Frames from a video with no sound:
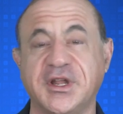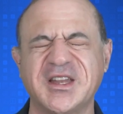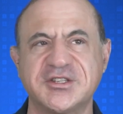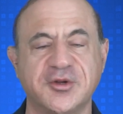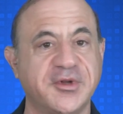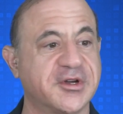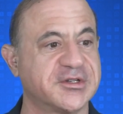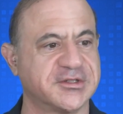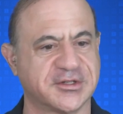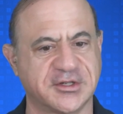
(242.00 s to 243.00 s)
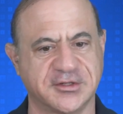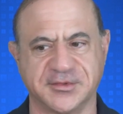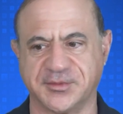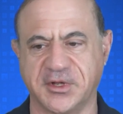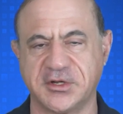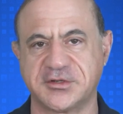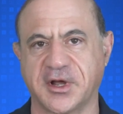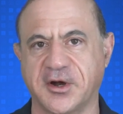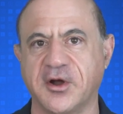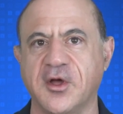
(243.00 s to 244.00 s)
needs to because she's a systems
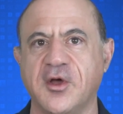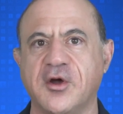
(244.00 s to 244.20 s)
administrator,